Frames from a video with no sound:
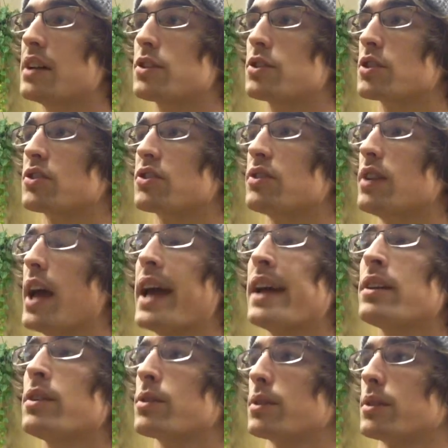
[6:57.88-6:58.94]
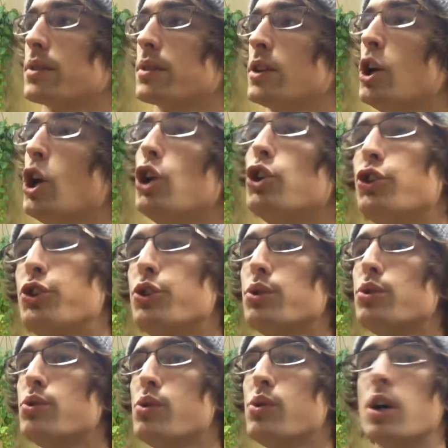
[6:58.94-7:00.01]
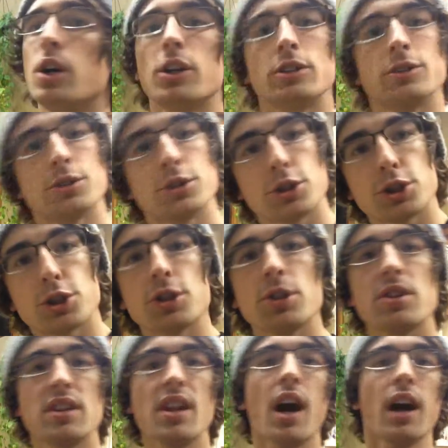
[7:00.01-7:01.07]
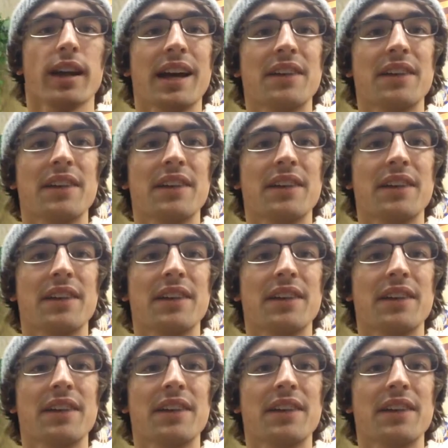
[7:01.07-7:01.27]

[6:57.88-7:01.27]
just anger. You should not